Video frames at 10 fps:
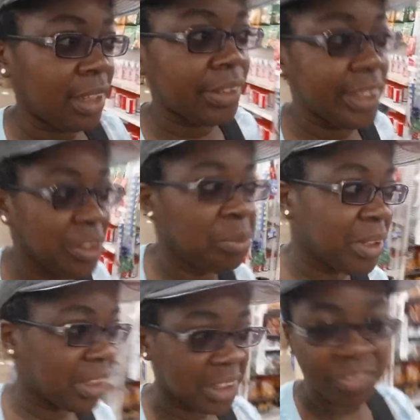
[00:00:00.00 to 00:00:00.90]
Oh, so much
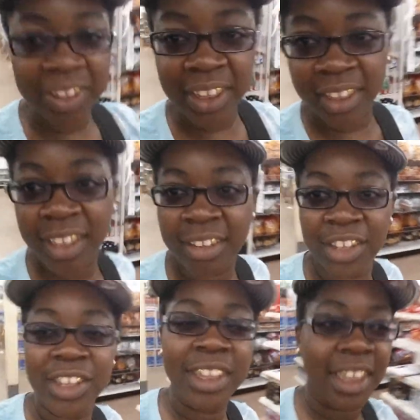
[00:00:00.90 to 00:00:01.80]
stuff in here that look
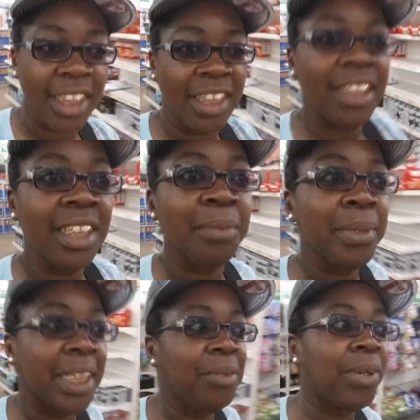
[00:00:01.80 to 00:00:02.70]
good to eat. Let me
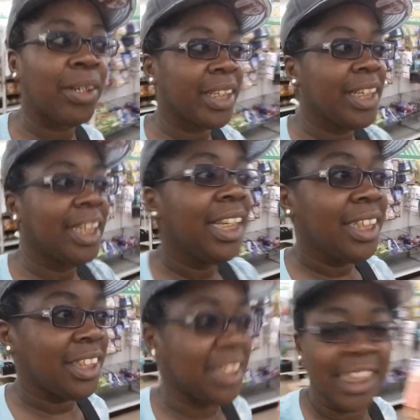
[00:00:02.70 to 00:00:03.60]
keep walking.
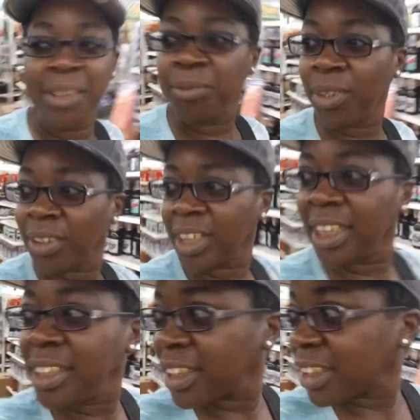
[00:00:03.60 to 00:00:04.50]
Just keep
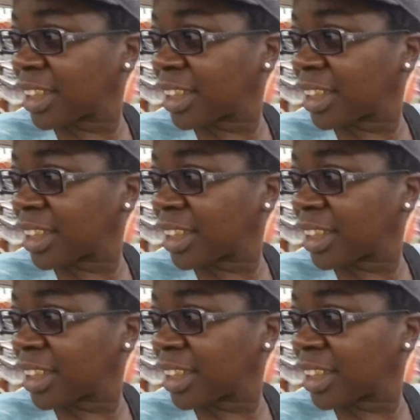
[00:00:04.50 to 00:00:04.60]
walking.